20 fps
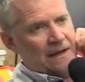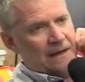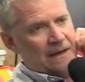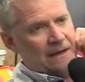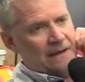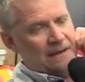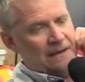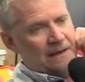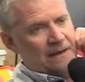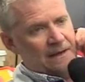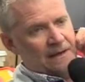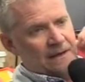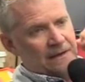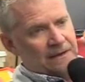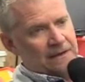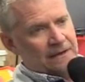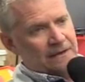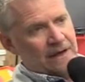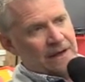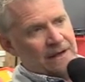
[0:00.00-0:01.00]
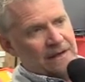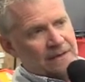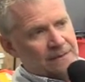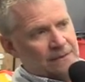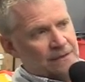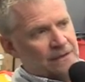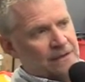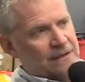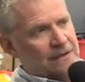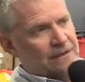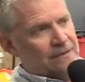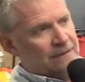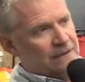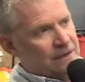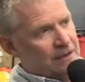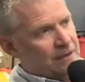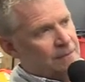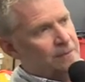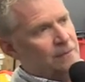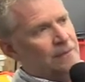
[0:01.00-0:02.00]
And here I am going to get on
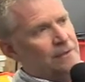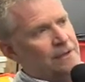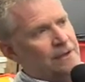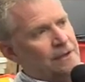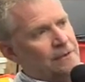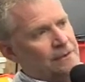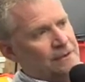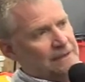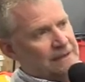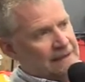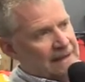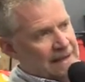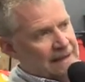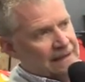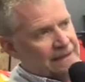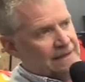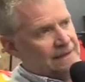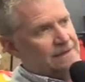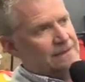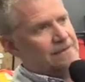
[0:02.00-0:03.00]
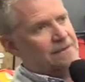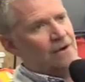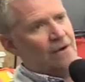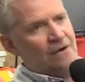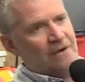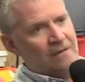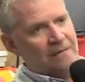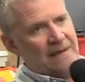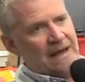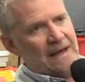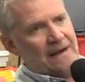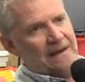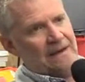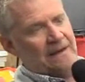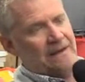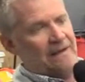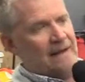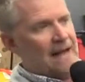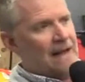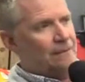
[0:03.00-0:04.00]
an airport to go to Connecticut to talk about it.
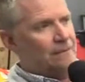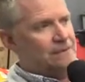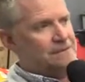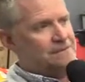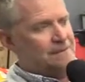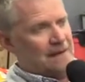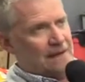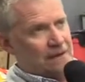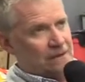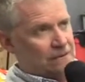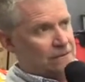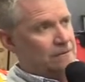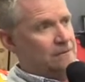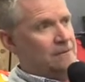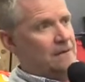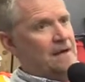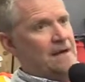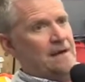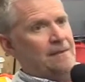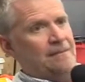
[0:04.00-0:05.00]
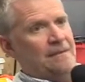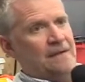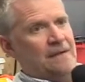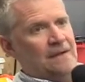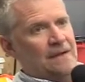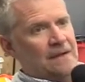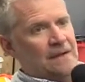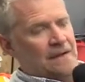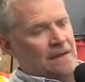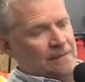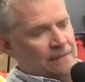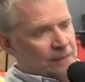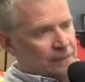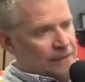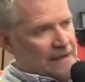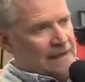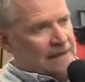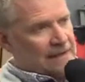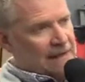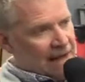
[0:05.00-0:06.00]
And that was my old crap. But
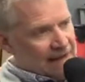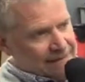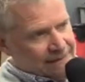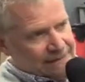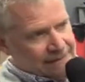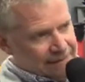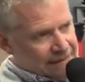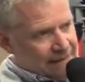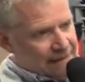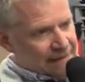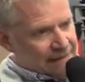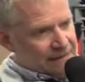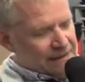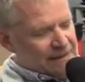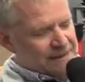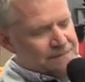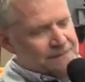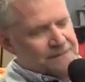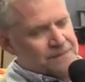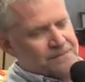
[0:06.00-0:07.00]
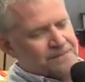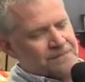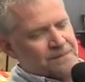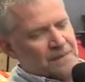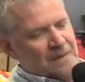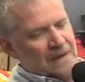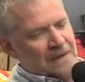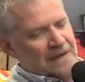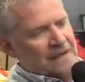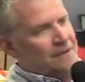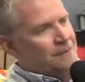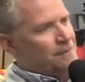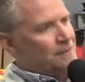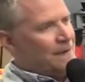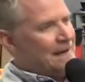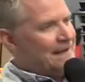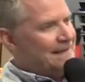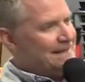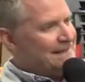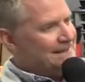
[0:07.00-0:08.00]
when I got to Connecticut, and it
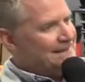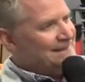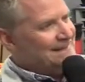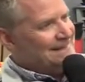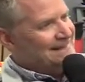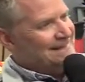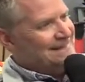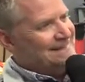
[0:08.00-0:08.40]
rained.